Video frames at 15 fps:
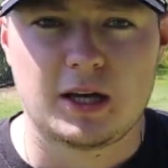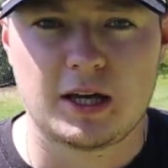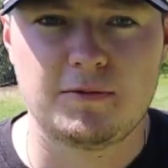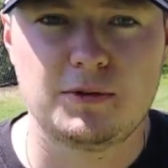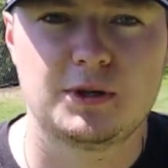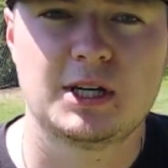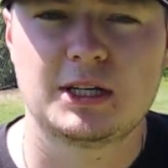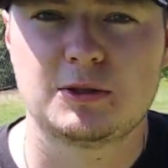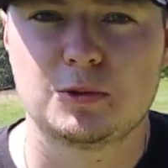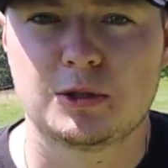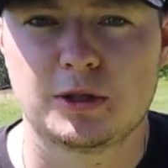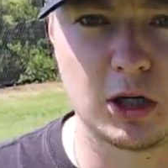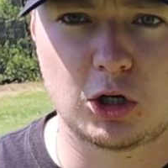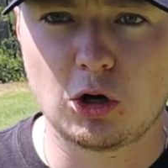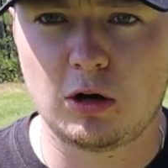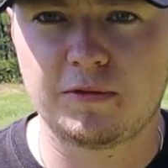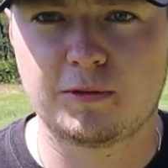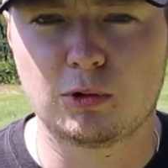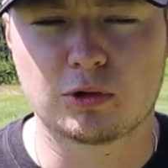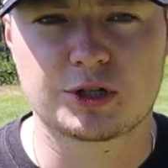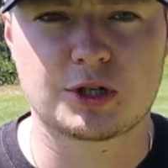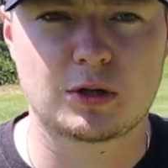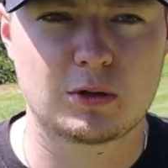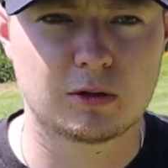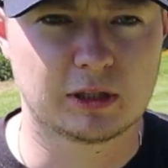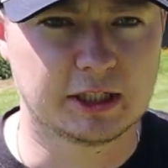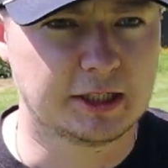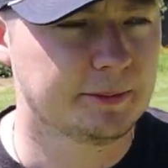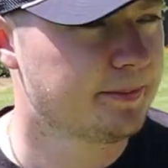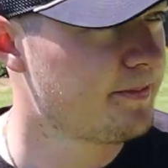if you get to a golf course
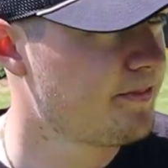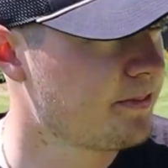early